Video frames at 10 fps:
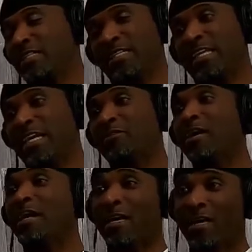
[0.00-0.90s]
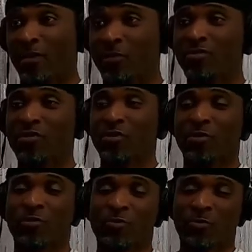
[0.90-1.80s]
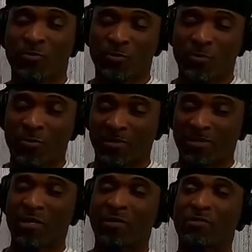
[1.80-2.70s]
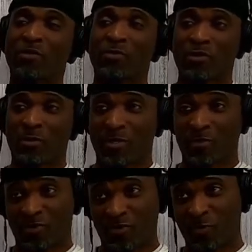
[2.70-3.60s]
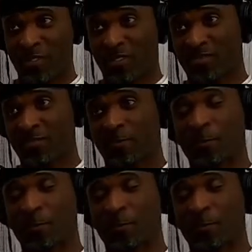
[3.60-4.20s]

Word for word: And I, I always told myself, Coach Sherman always told me this: